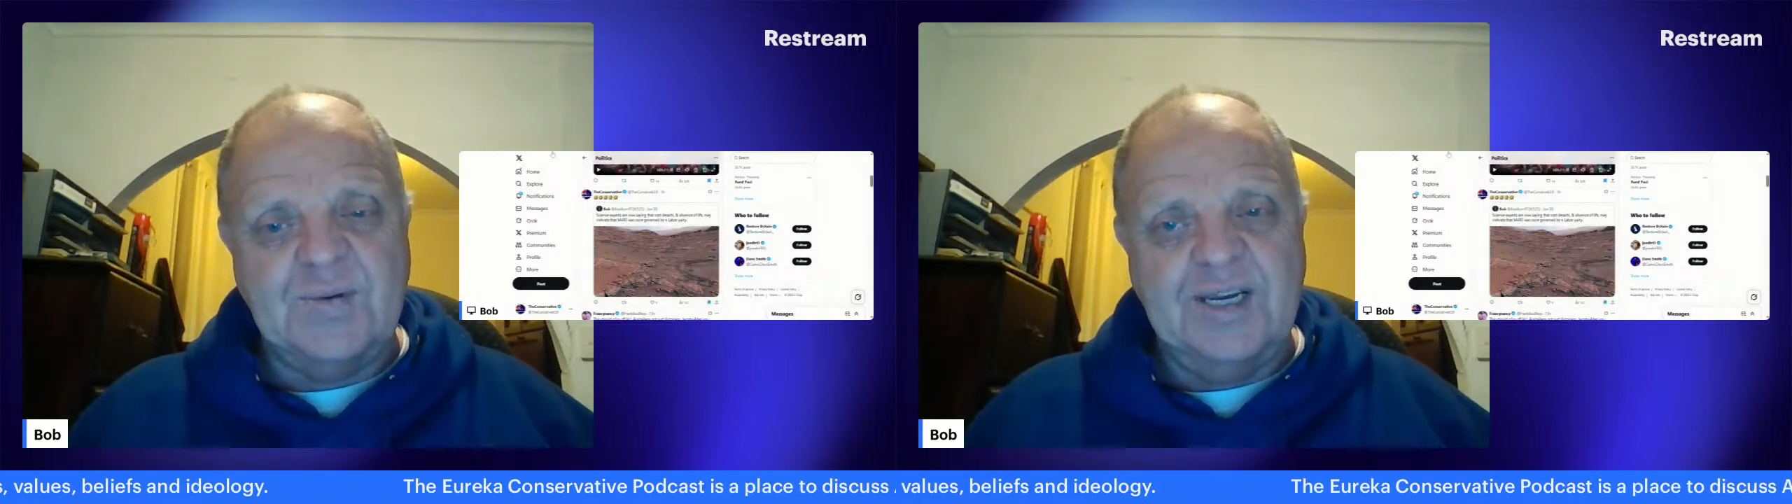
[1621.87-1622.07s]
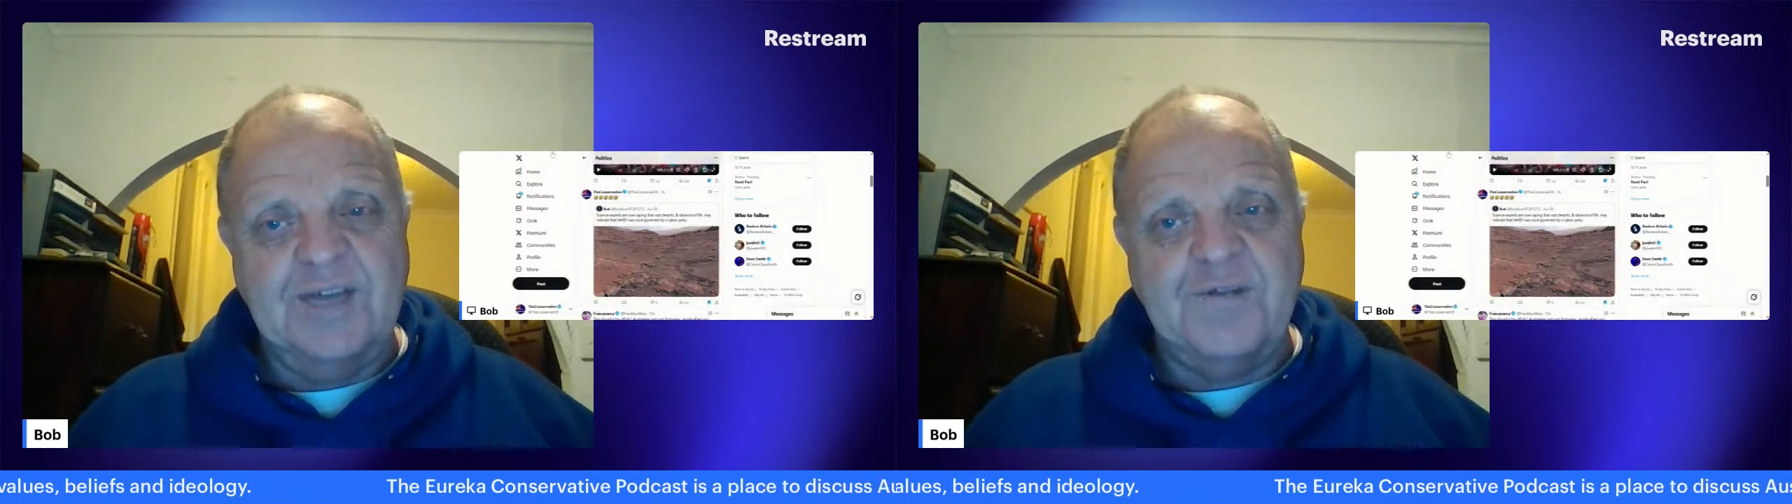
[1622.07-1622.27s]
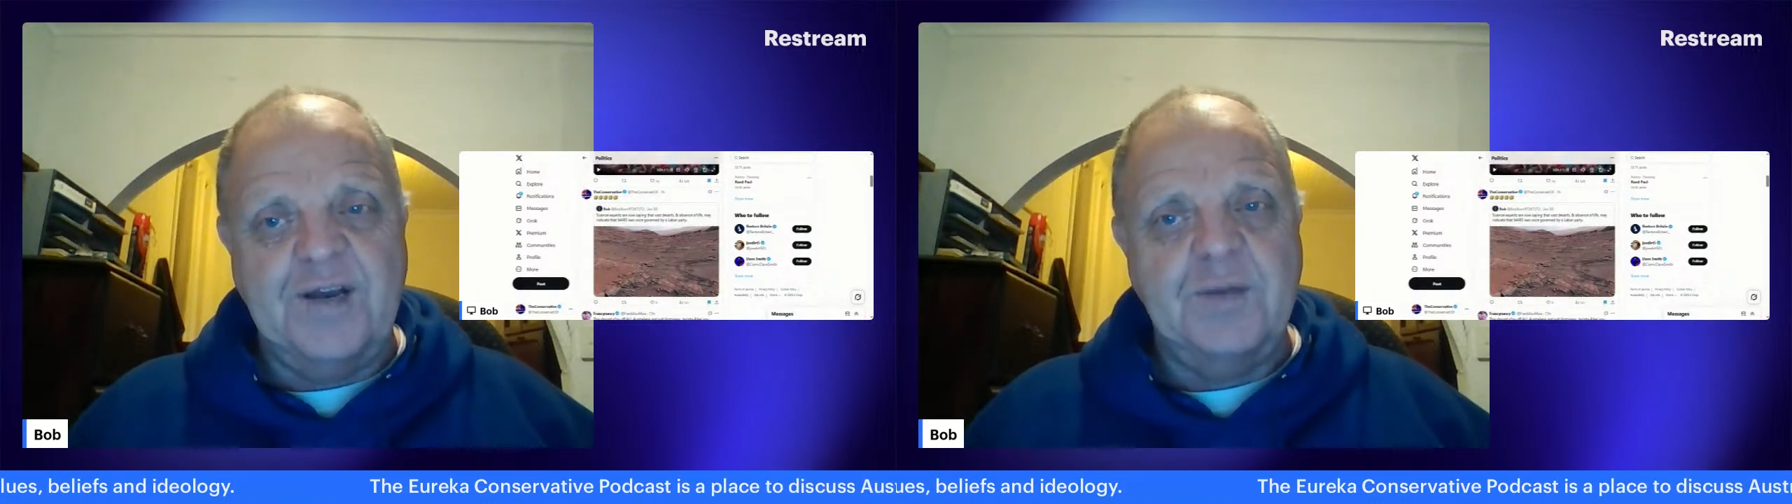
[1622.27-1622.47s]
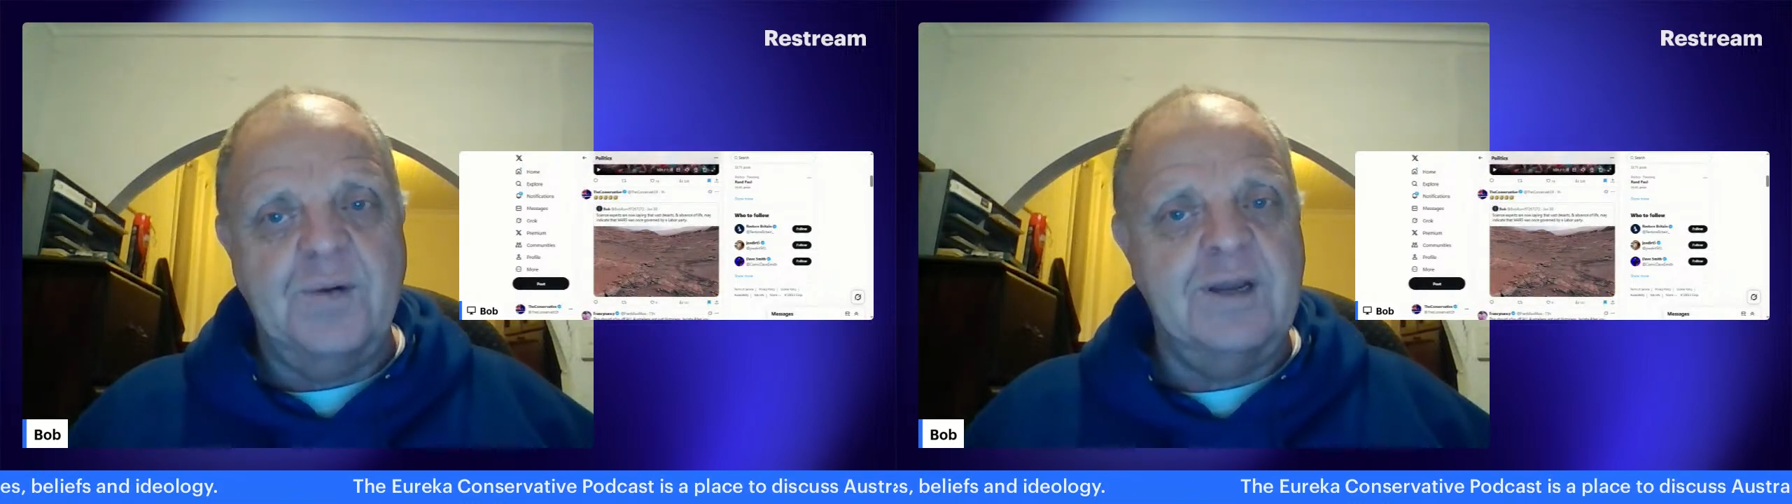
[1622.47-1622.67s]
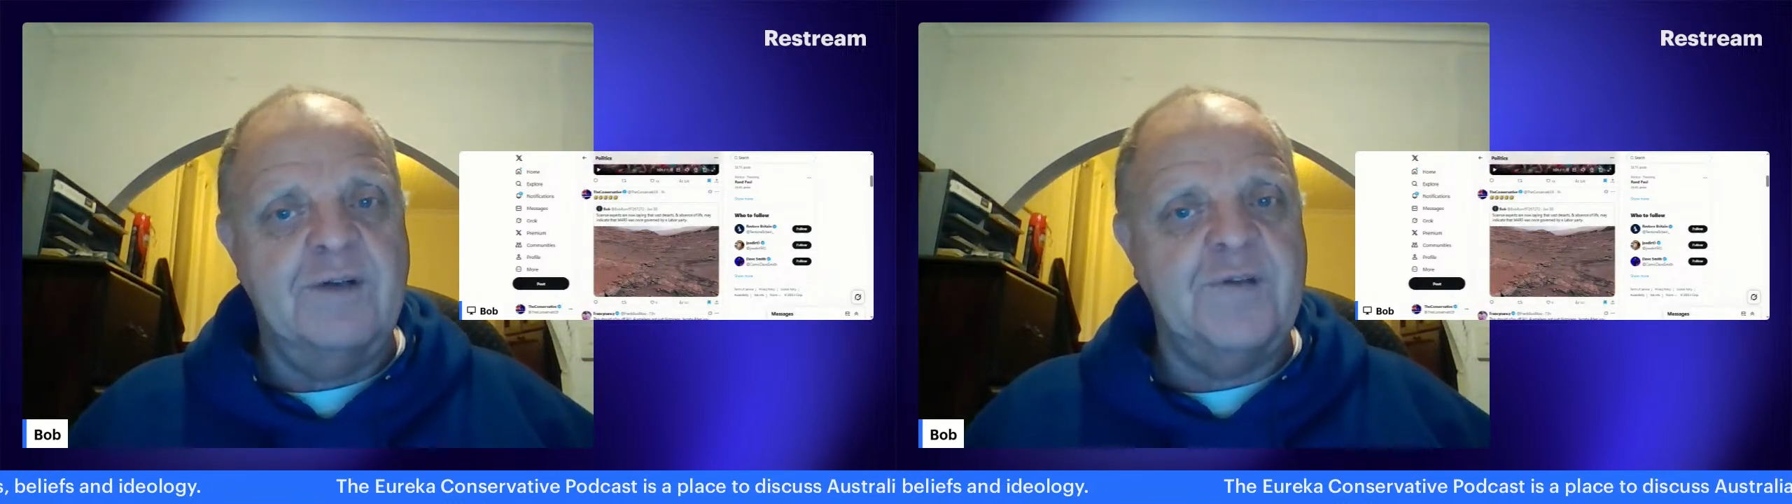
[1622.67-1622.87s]
really funny
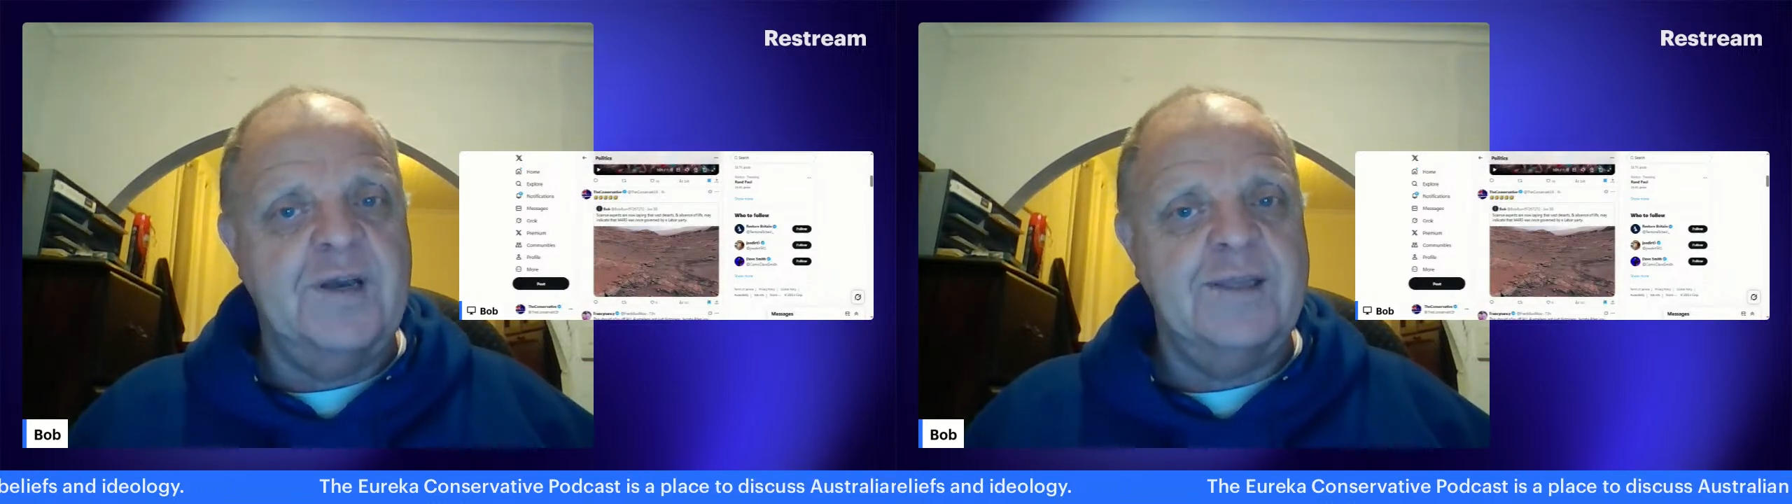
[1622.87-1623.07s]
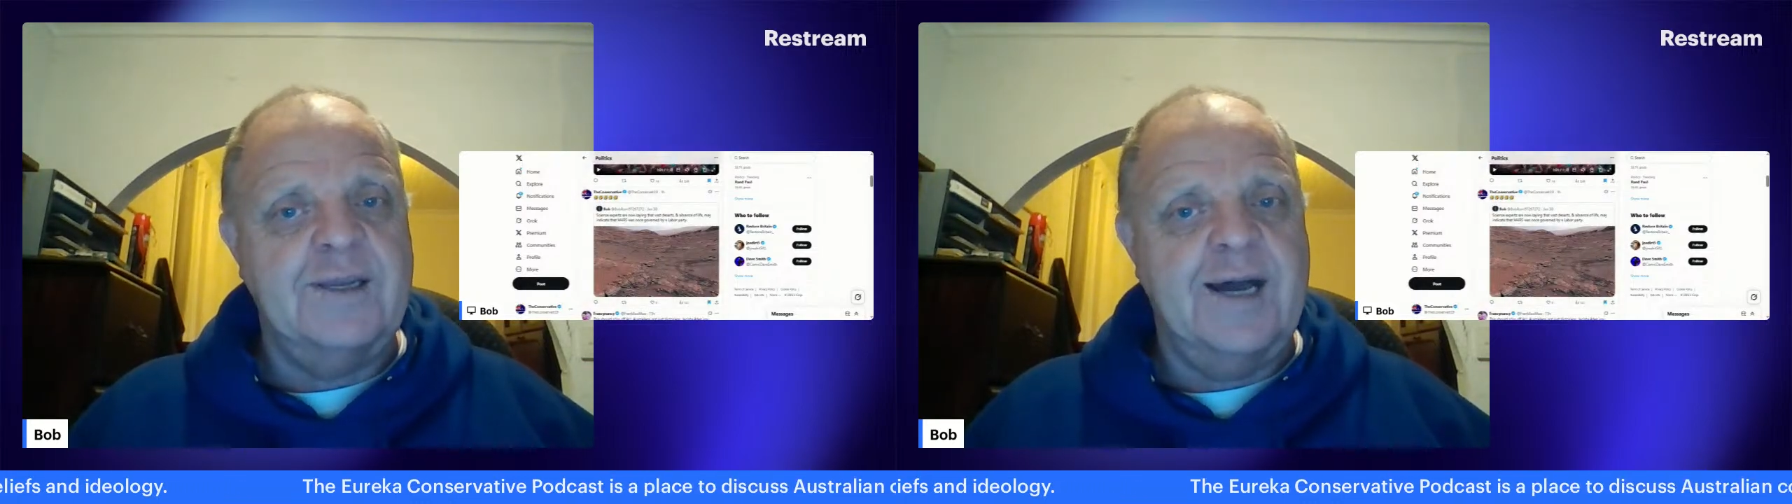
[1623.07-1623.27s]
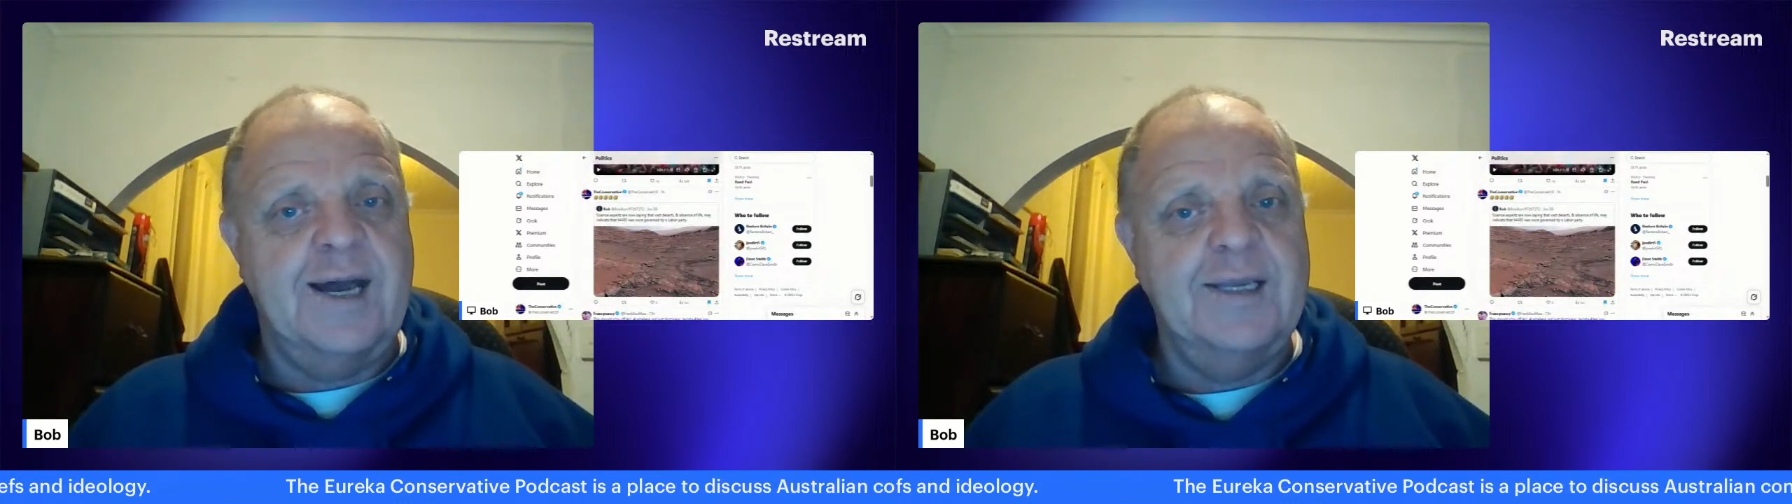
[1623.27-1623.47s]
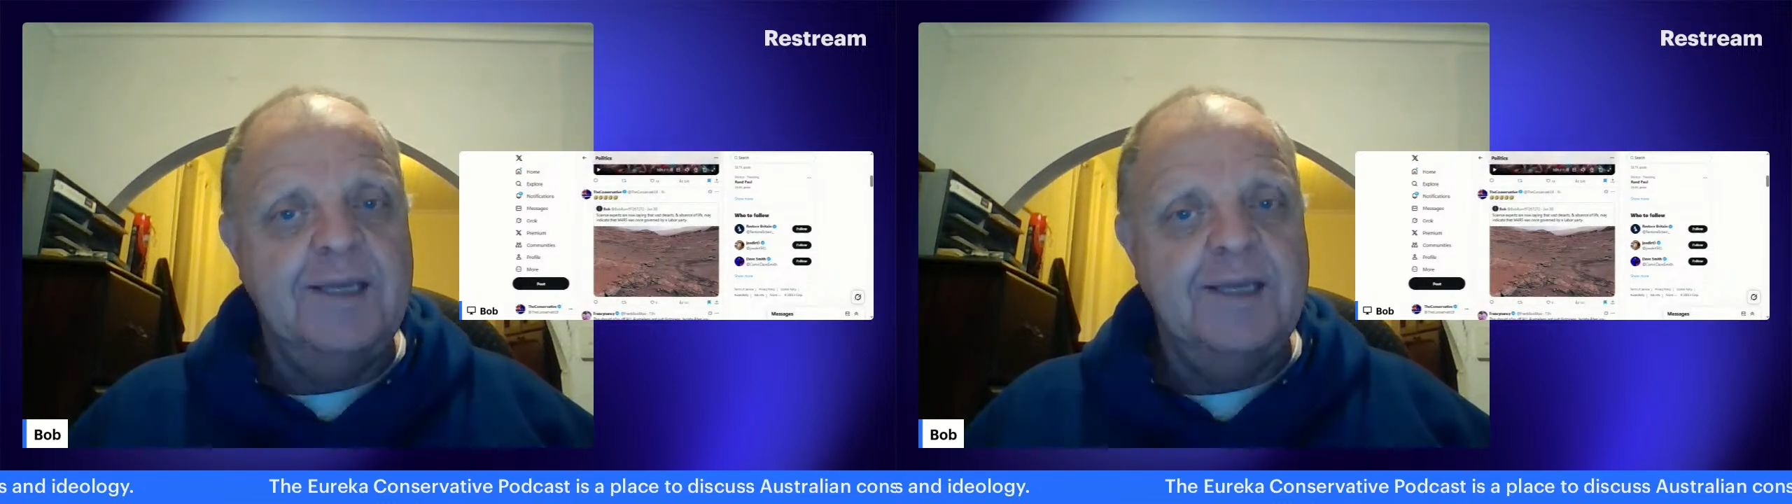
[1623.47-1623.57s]
one I found today.